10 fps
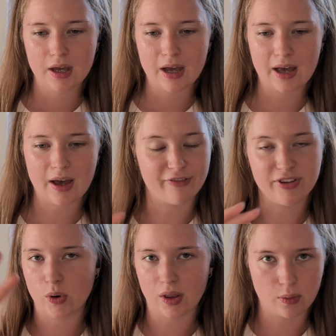a
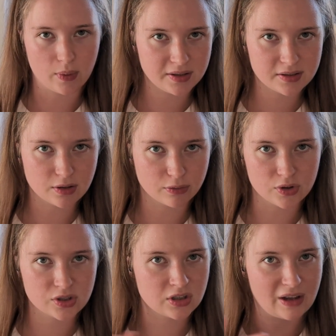few other ones, of
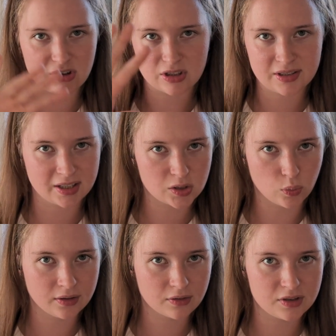course. Never just stick to
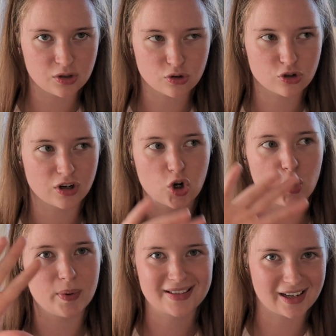one because you're not trying to copy
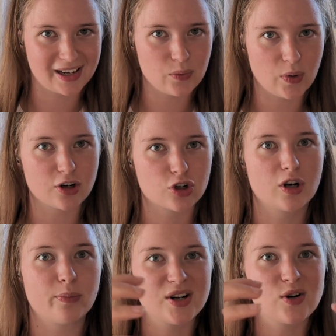exactly one. You're trying to
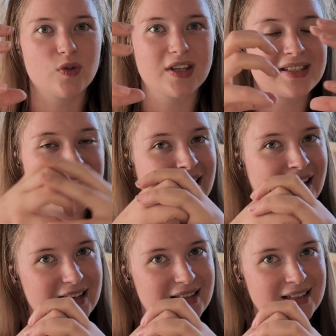bring all these
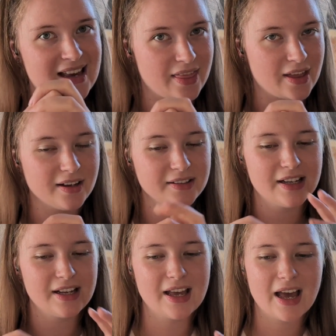techniques together.
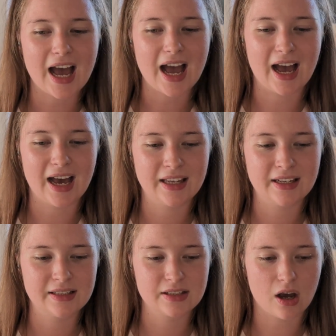
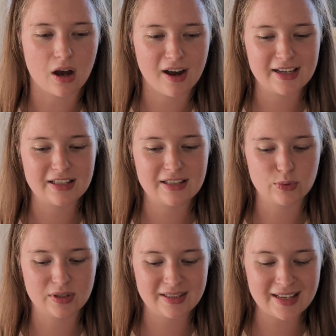And I would
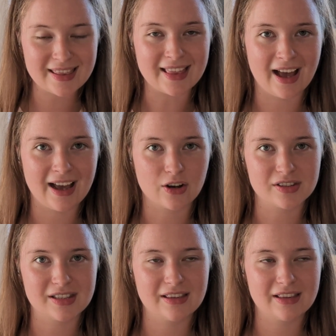sit there
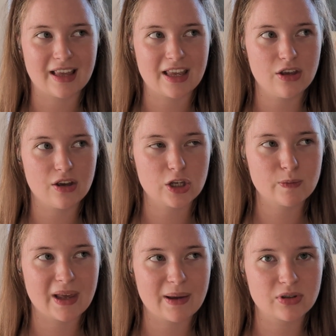because I used to
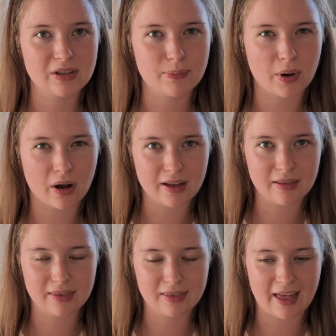be able to buy
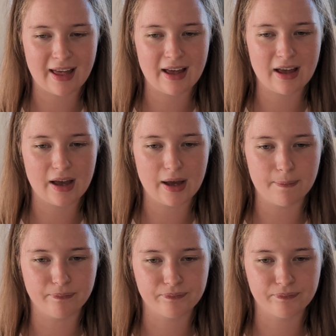their